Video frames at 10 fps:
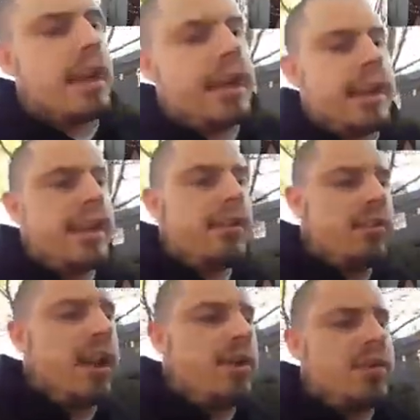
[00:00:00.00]
that he is
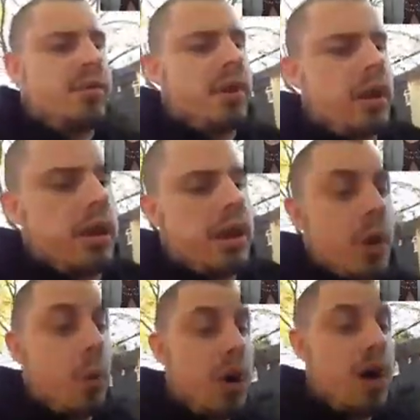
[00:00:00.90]
staying with a
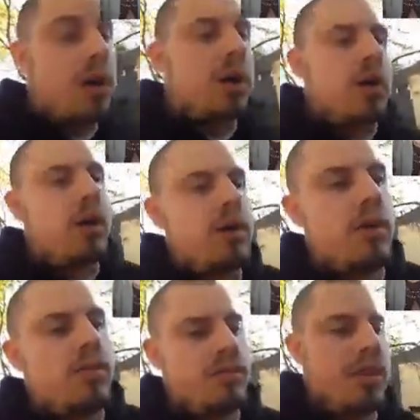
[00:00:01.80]
worker
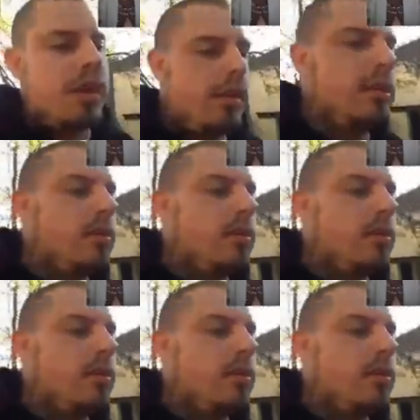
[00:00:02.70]
friend,